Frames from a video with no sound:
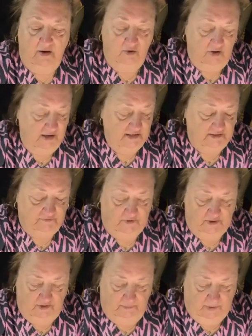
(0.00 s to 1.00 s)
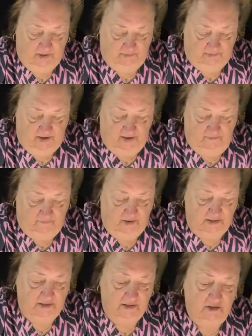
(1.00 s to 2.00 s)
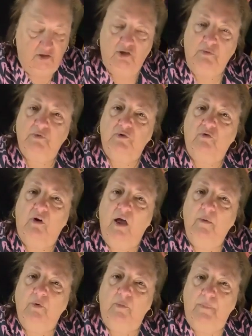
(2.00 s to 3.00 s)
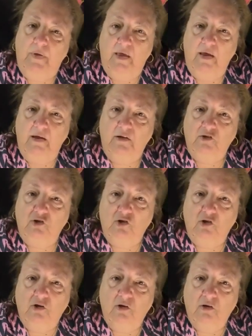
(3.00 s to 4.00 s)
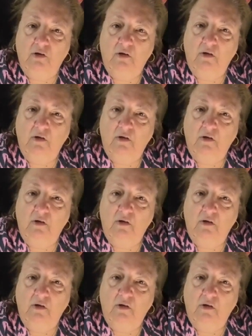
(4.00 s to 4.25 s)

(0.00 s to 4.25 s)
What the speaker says: How do you guys feel about that? If I did a subscriber page.